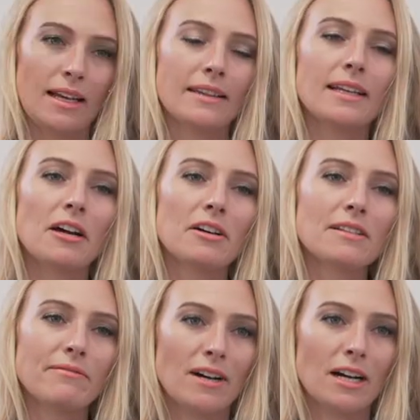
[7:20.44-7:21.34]
In the current
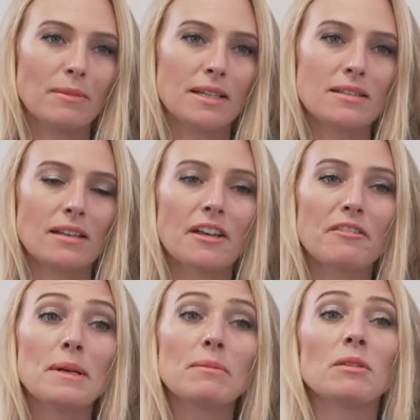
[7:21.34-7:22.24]
environment, a lot of
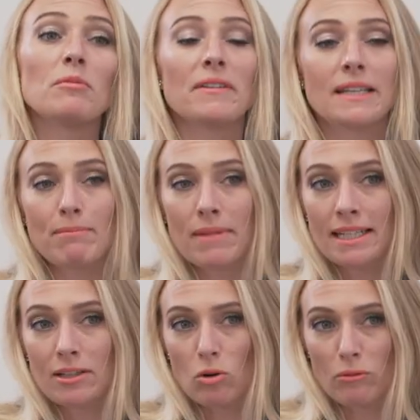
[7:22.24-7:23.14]
people are moving their
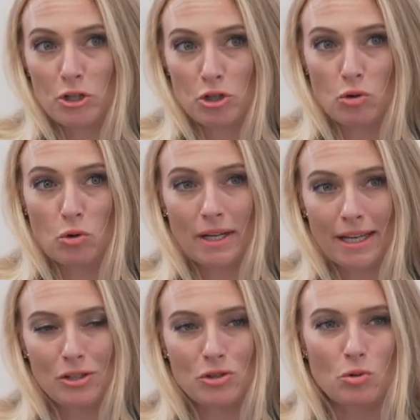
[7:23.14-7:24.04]
money offshore.
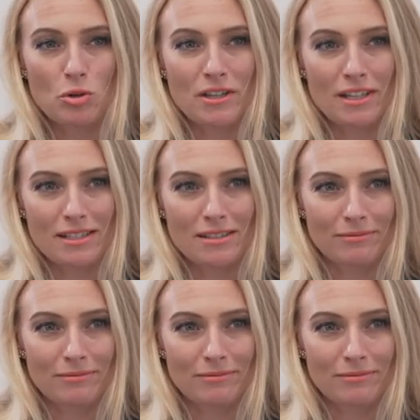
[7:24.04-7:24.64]
Can you talk to this?